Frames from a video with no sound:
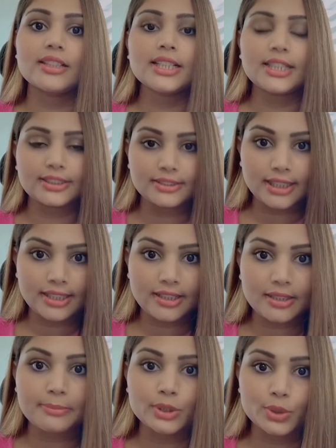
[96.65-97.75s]
in Dera,
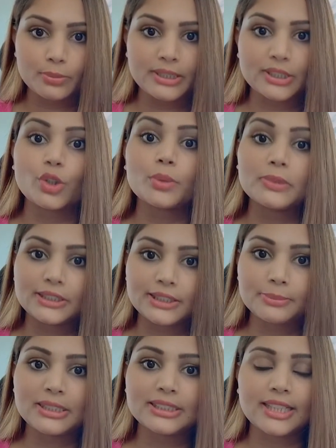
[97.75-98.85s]
Dubai or business bay
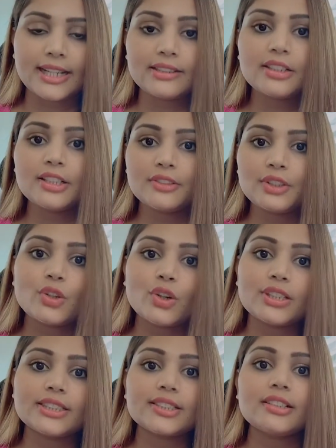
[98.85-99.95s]
side, we called
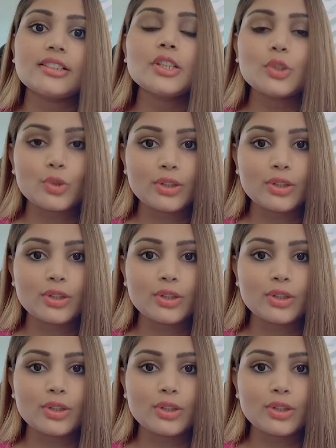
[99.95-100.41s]
it a local